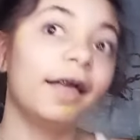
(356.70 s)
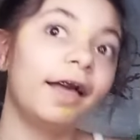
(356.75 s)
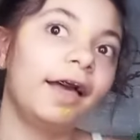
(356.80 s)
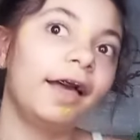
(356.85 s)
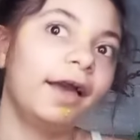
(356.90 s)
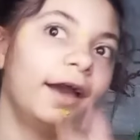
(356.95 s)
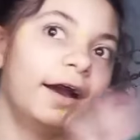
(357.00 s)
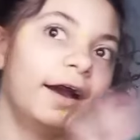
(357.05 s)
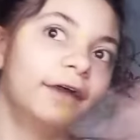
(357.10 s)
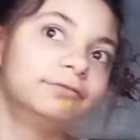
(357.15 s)

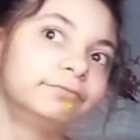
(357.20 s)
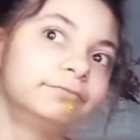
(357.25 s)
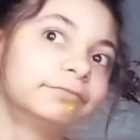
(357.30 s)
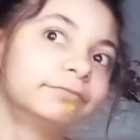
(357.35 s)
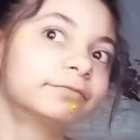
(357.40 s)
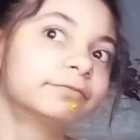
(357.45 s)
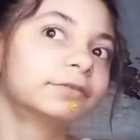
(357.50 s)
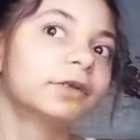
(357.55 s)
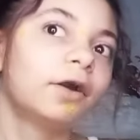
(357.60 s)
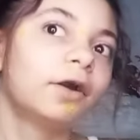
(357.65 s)

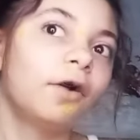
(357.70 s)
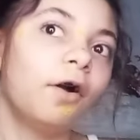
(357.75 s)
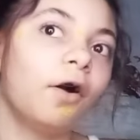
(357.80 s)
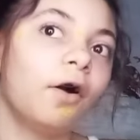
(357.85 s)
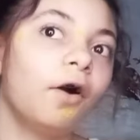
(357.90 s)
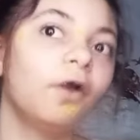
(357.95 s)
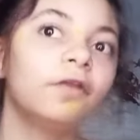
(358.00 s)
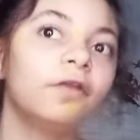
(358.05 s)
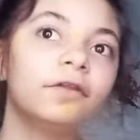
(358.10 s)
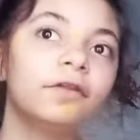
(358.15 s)
And
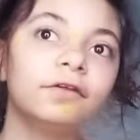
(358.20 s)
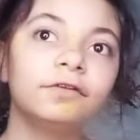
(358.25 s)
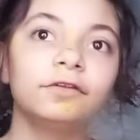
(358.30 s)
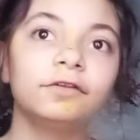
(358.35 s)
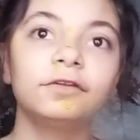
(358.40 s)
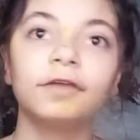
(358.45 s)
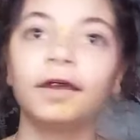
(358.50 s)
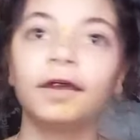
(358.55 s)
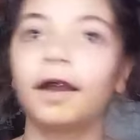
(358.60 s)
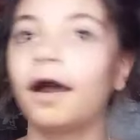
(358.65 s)
all this
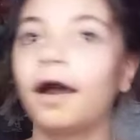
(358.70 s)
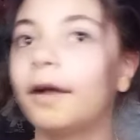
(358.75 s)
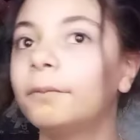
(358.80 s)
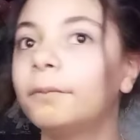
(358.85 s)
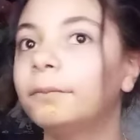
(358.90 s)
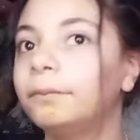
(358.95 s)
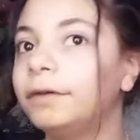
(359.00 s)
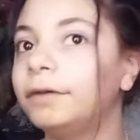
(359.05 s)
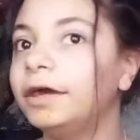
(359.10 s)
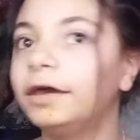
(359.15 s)
is, like,
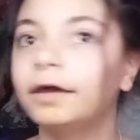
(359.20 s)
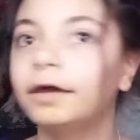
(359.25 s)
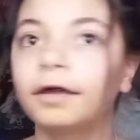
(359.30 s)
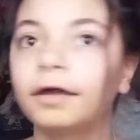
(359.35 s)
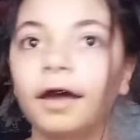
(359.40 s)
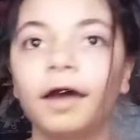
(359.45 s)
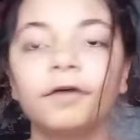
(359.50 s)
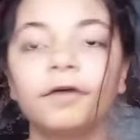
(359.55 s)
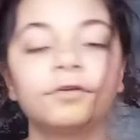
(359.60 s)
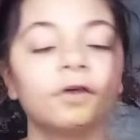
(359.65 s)
I'm being
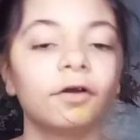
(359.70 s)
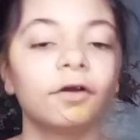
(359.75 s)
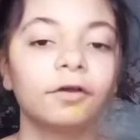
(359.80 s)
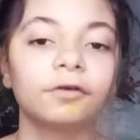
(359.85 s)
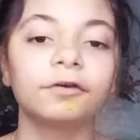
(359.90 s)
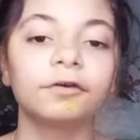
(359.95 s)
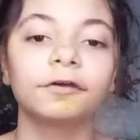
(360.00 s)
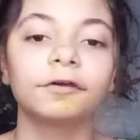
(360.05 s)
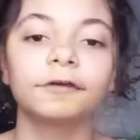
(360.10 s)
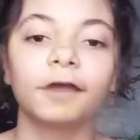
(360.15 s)
as
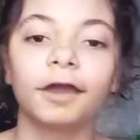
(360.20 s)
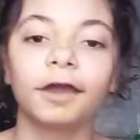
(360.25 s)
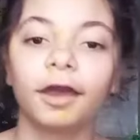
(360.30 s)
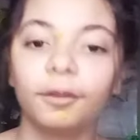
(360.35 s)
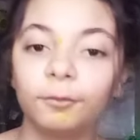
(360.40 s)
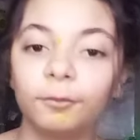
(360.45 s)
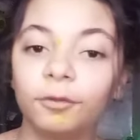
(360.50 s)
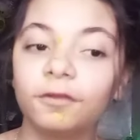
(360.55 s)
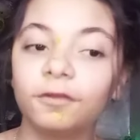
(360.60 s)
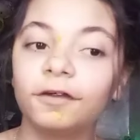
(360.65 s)
honest as I
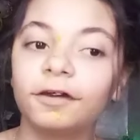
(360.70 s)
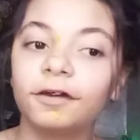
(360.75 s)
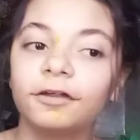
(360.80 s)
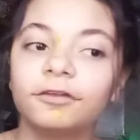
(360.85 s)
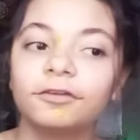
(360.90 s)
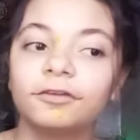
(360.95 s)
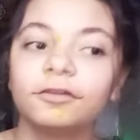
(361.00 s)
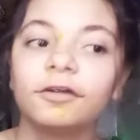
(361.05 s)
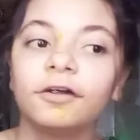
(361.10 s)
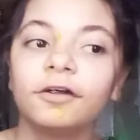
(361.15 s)
can with it
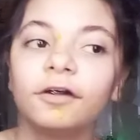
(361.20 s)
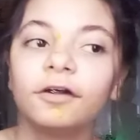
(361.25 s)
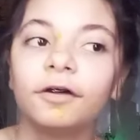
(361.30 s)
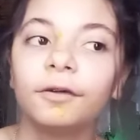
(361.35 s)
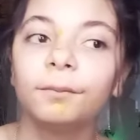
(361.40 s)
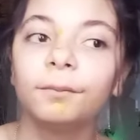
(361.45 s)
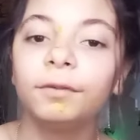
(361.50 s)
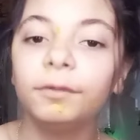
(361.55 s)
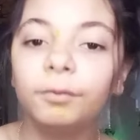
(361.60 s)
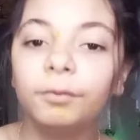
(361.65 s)
because
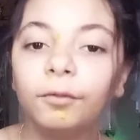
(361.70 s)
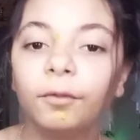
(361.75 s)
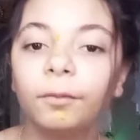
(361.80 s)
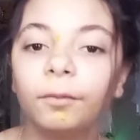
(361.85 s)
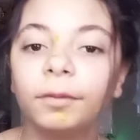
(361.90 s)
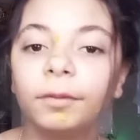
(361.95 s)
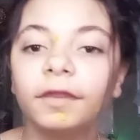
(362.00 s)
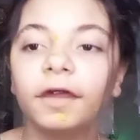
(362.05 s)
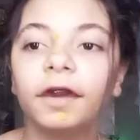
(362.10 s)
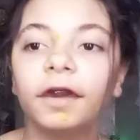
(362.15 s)
people will
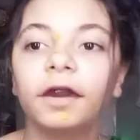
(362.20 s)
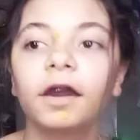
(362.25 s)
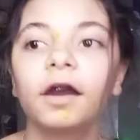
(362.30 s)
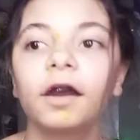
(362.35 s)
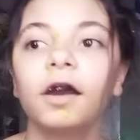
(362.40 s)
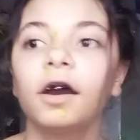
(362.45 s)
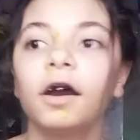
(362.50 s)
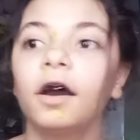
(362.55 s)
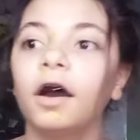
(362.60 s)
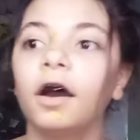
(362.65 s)
be like,
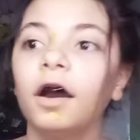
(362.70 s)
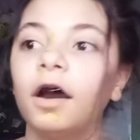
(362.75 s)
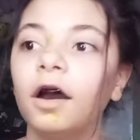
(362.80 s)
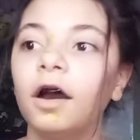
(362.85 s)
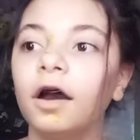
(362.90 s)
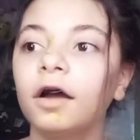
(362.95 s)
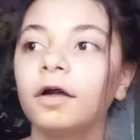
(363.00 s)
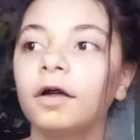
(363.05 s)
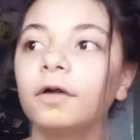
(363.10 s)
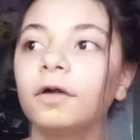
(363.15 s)

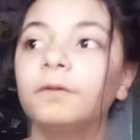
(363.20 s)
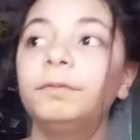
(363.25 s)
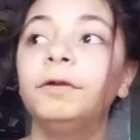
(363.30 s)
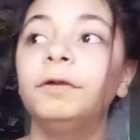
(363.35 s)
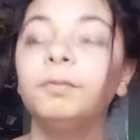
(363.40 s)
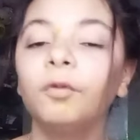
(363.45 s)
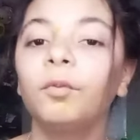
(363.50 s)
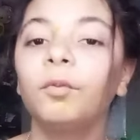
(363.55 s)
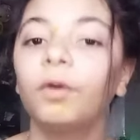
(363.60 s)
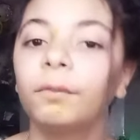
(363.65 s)

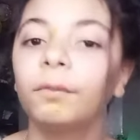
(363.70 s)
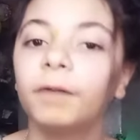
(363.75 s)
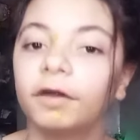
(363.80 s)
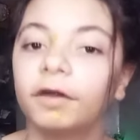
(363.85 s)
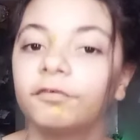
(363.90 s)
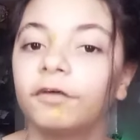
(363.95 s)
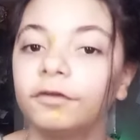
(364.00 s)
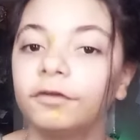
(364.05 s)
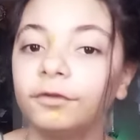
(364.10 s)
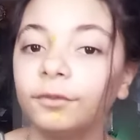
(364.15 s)
people will make
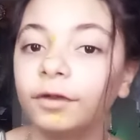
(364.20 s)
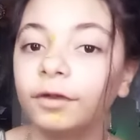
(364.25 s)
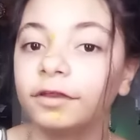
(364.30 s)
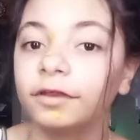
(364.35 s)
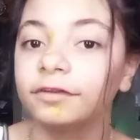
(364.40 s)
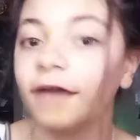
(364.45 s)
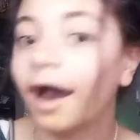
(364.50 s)
fun of you because